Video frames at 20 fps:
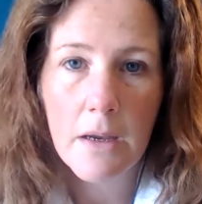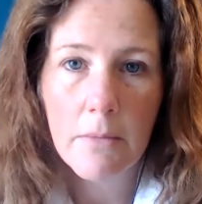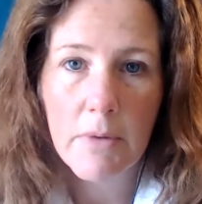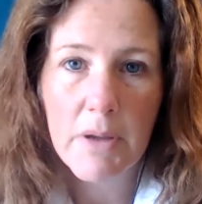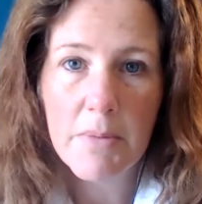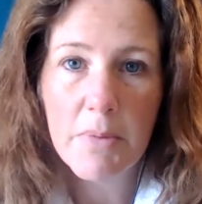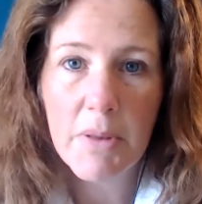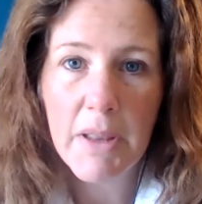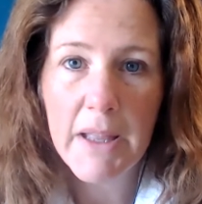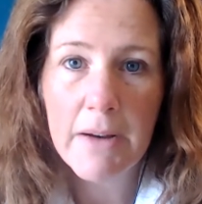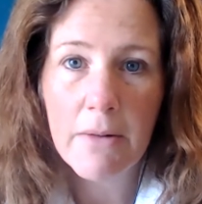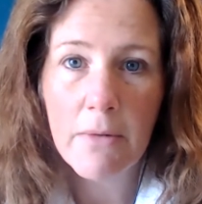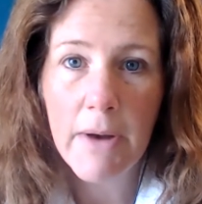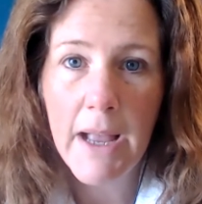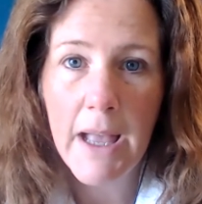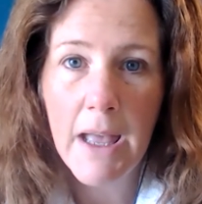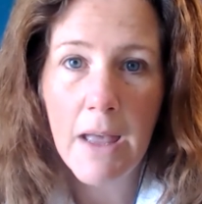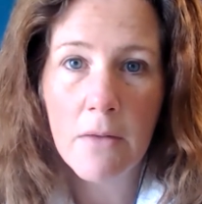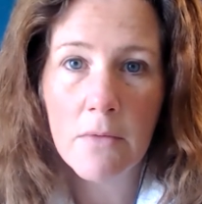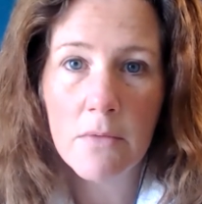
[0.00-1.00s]
We play
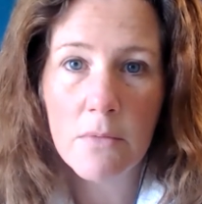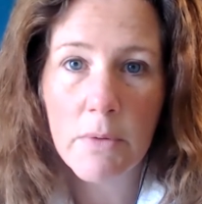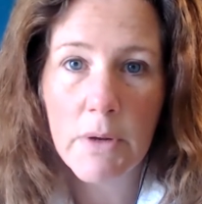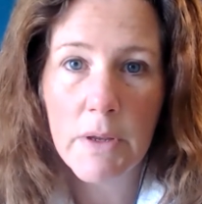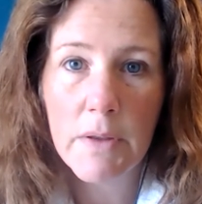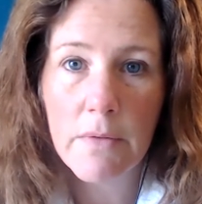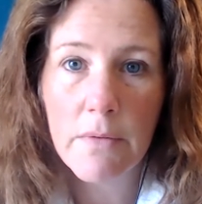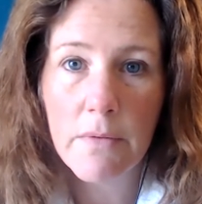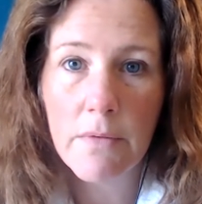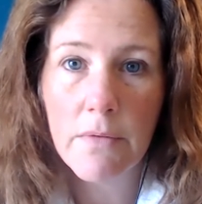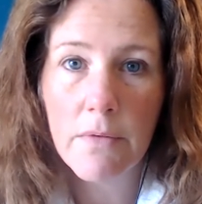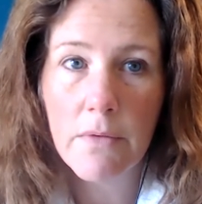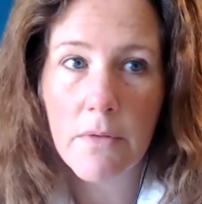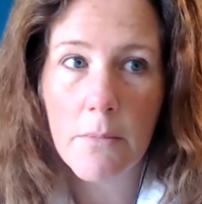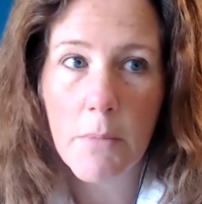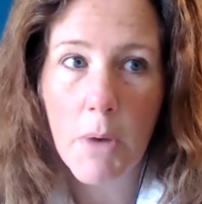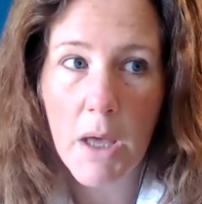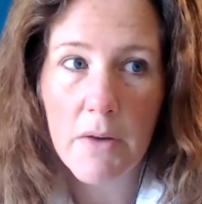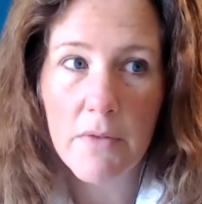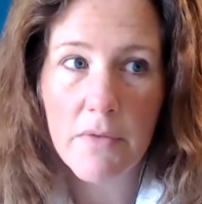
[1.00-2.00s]
around with
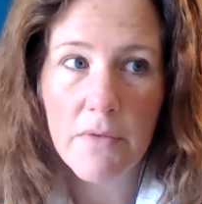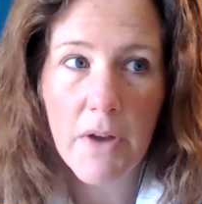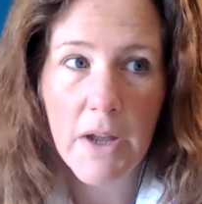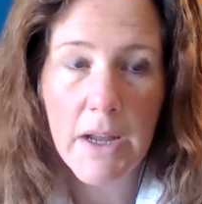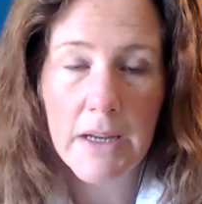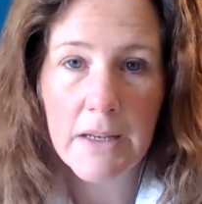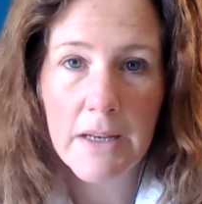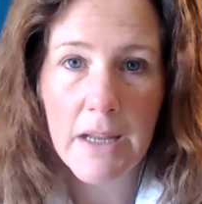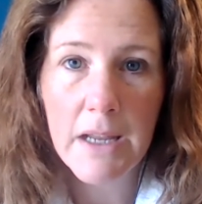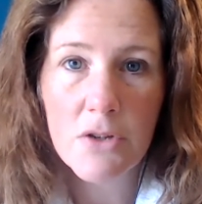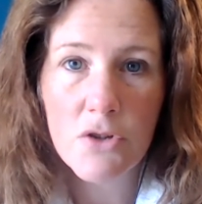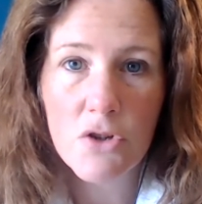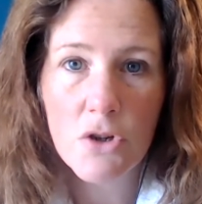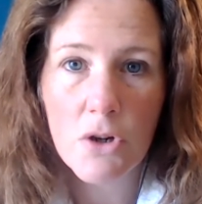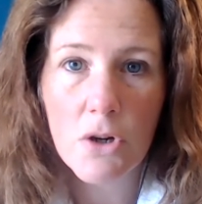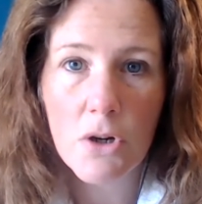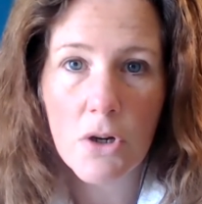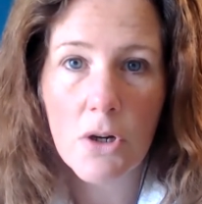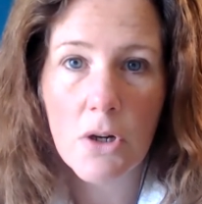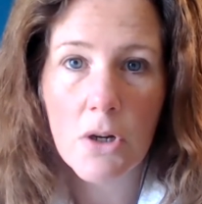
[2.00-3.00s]
modifying
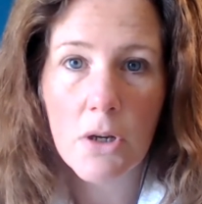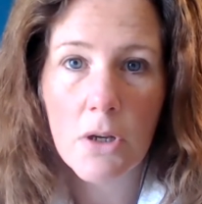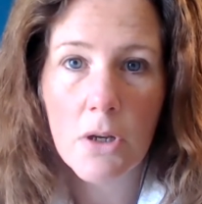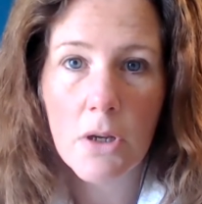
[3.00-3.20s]
nature.